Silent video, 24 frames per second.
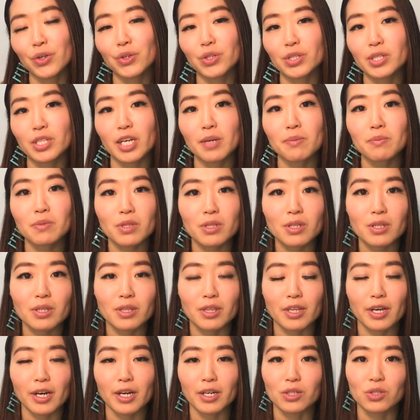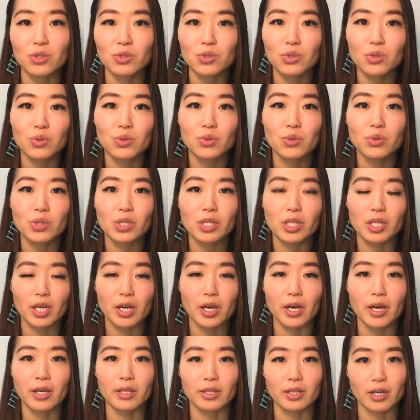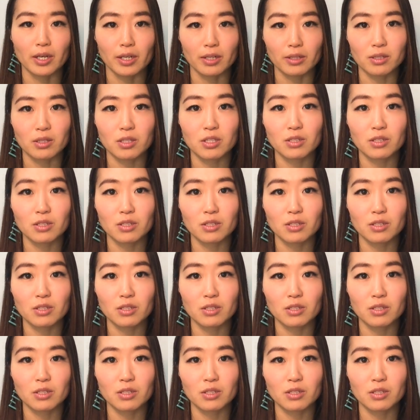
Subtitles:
something that you can